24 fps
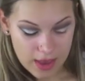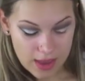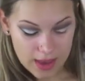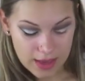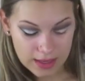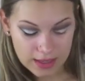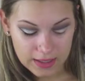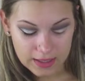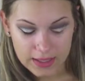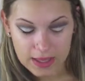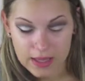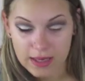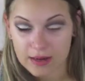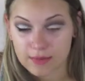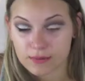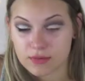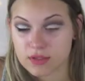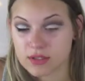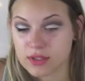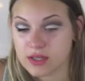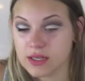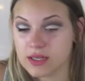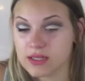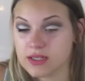And again, I'm
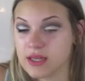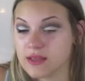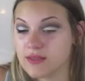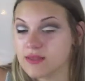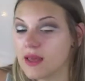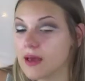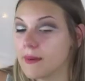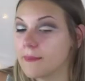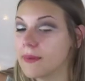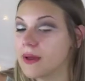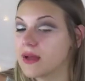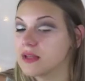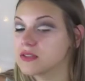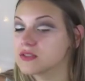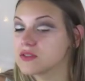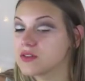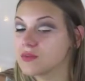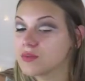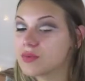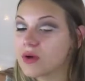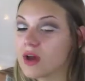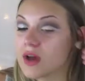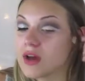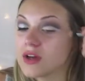just going to take that
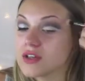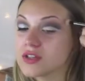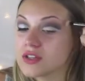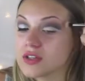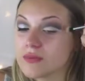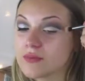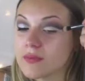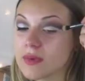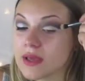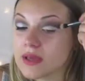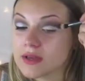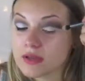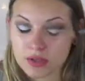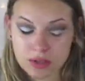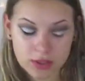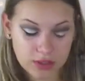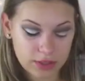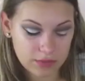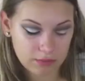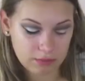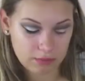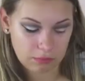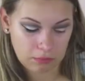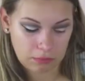pencil brush and make sure
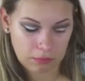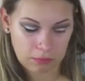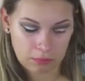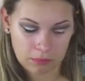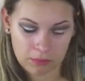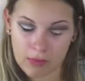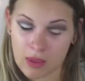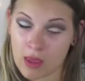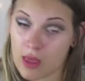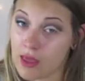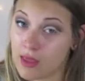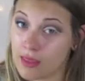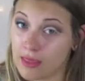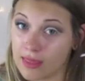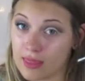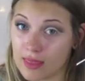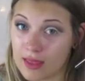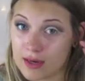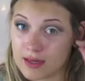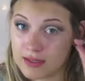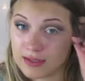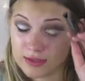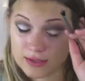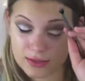
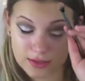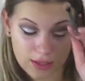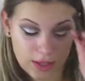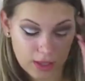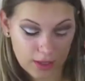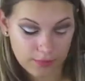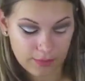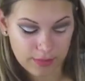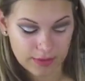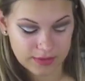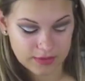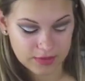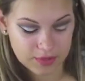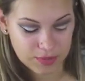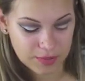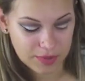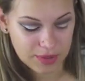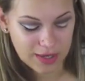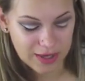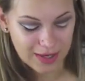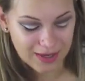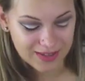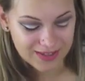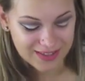there's another pencil
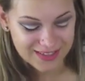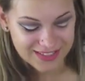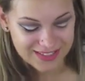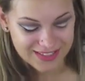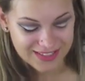brush.